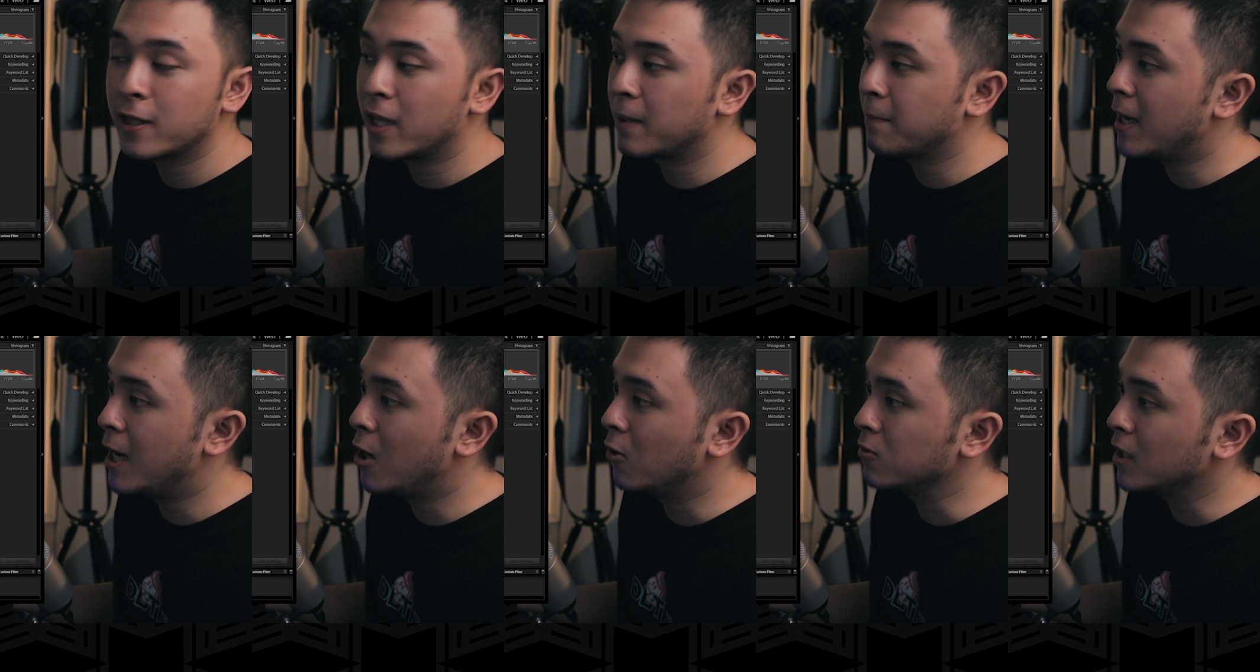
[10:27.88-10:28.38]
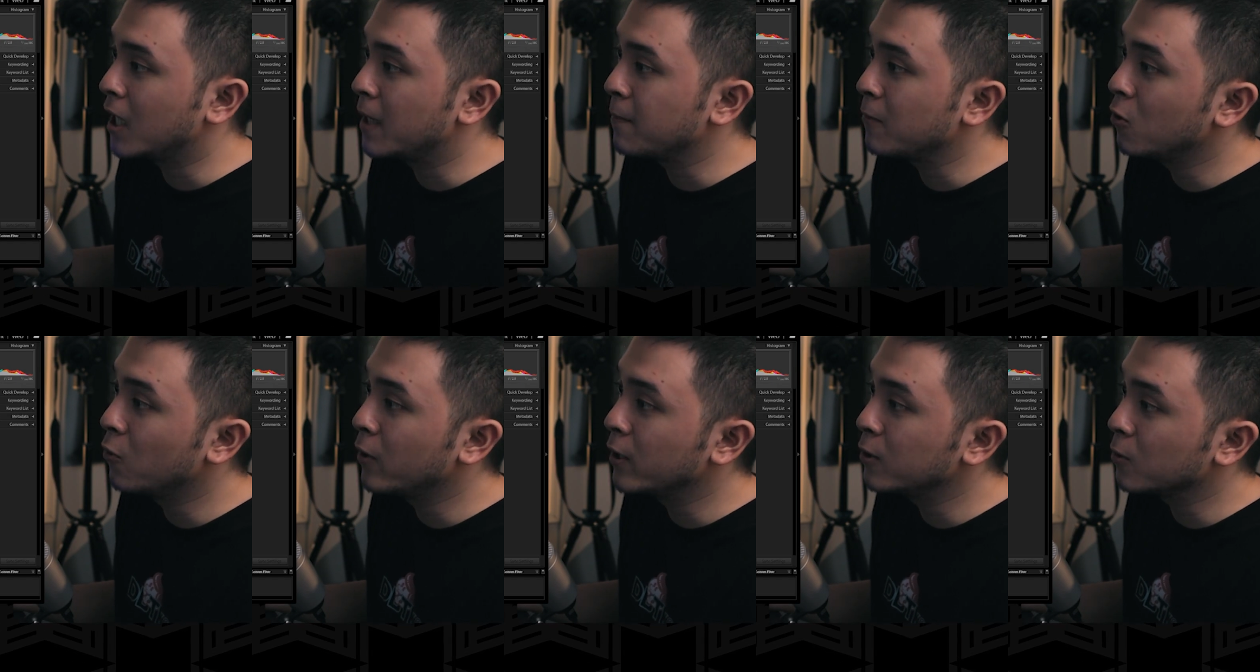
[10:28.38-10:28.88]
them out, I'm
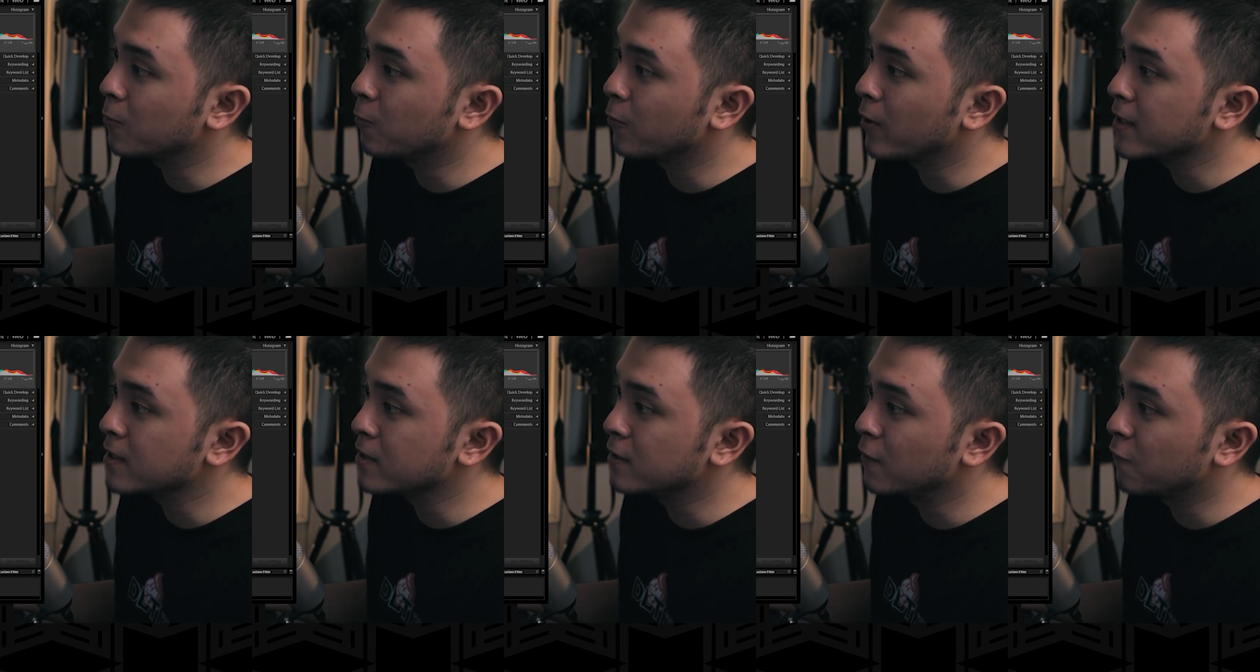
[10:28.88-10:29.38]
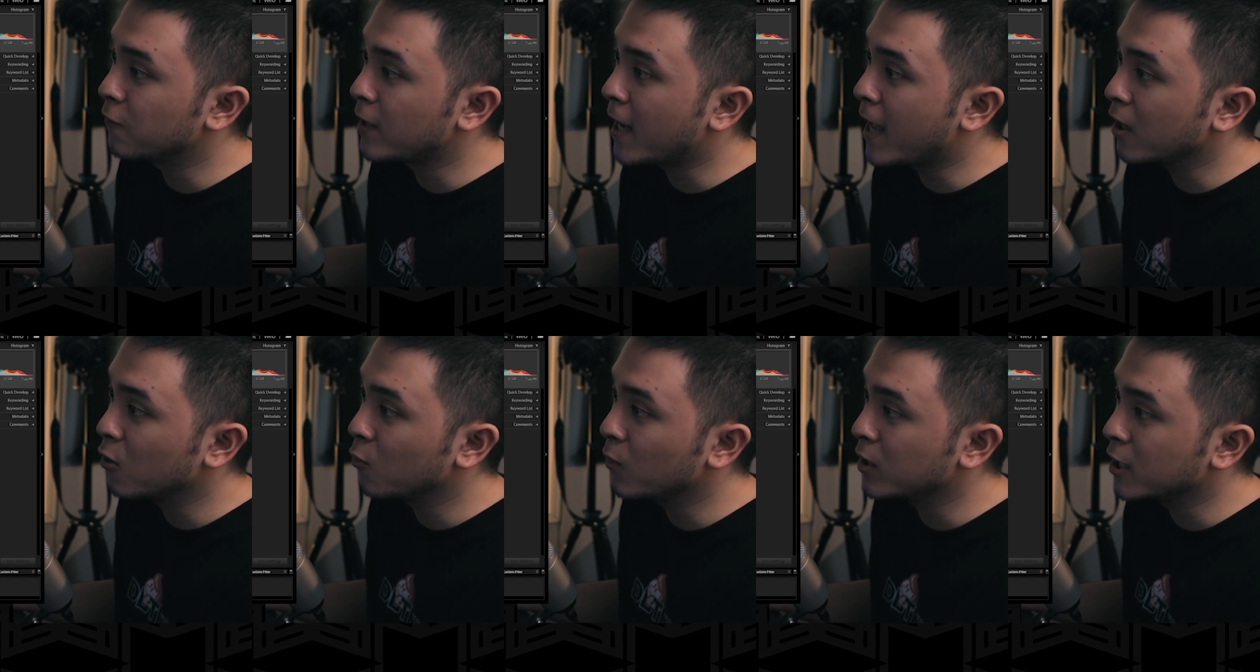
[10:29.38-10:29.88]
going to press the
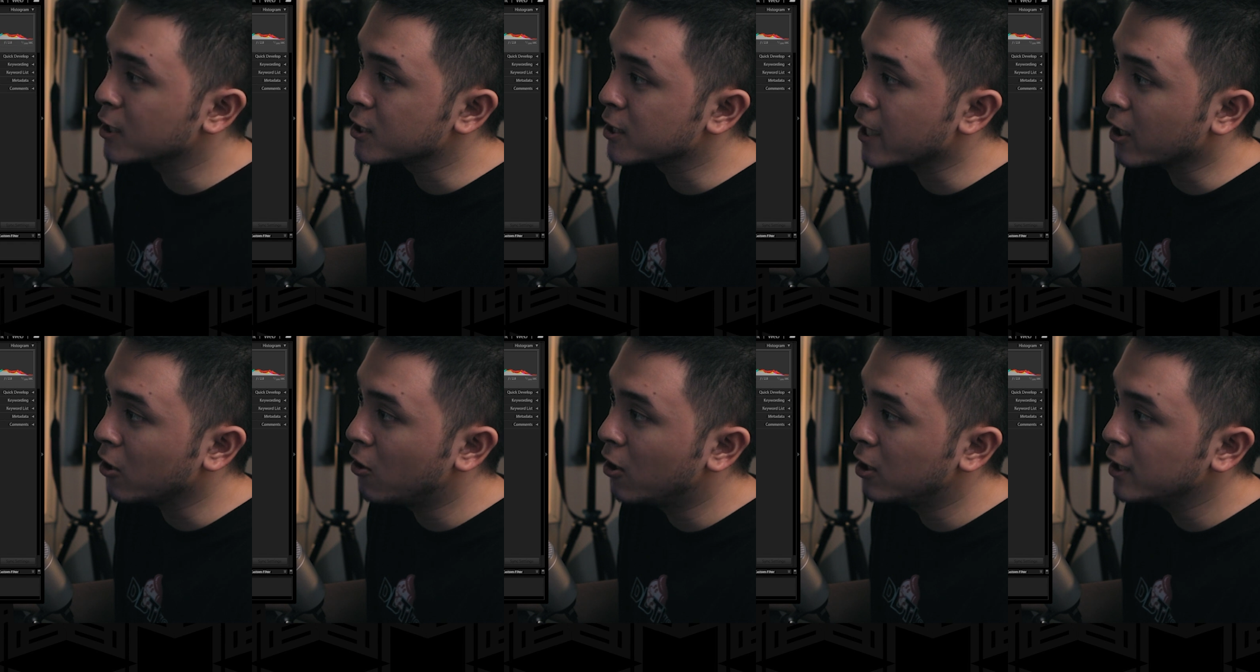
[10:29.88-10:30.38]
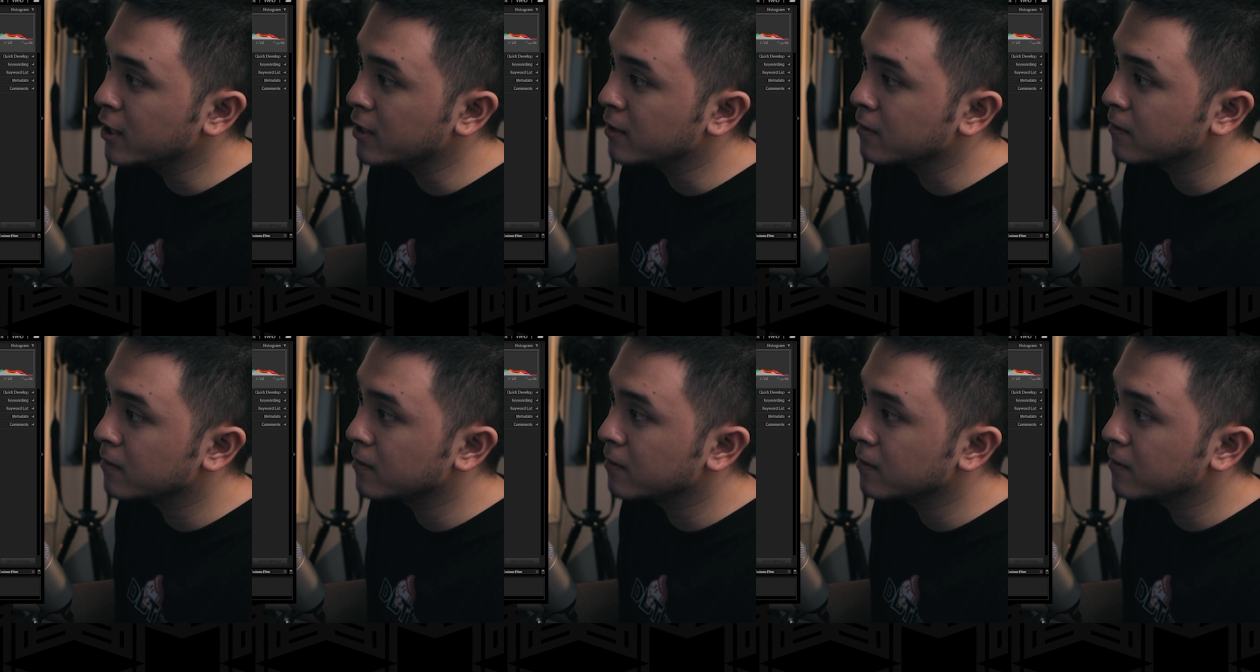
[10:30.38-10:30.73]
flag with the check on it.